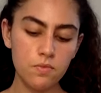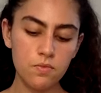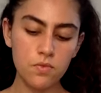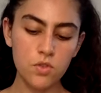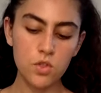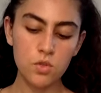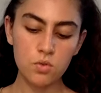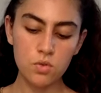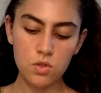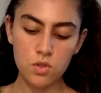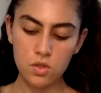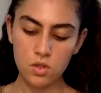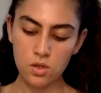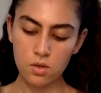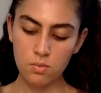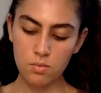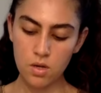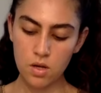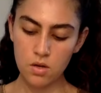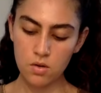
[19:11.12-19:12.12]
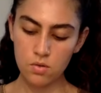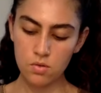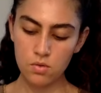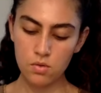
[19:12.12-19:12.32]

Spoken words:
This one's sticking out.